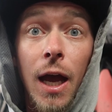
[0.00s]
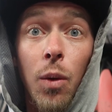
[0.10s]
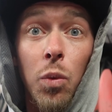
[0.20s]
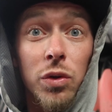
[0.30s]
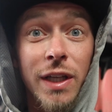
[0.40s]

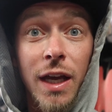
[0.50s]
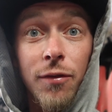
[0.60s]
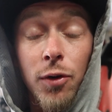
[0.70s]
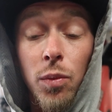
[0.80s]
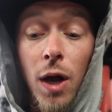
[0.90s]
we'll take
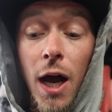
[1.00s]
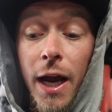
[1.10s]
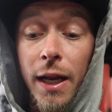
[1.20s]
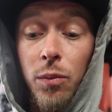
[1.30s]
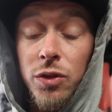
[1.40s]
it for a
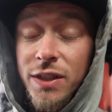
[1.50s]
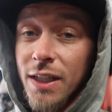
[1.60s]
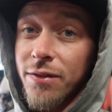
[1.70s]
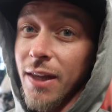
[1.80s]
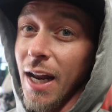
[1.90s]
ride and we'll
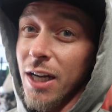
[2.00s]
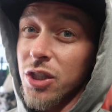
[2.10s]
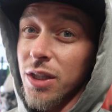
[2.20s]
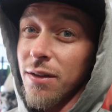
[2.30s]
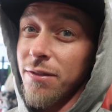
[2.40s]
see if that
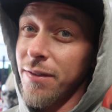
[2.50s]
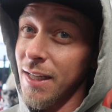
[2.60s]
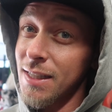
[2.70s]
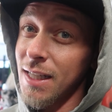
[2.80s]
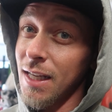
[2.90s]
actually
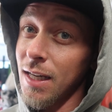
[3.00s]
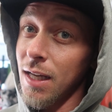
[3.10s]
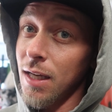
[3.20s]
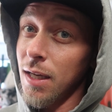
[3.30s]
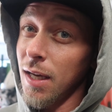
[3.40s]
fixed it.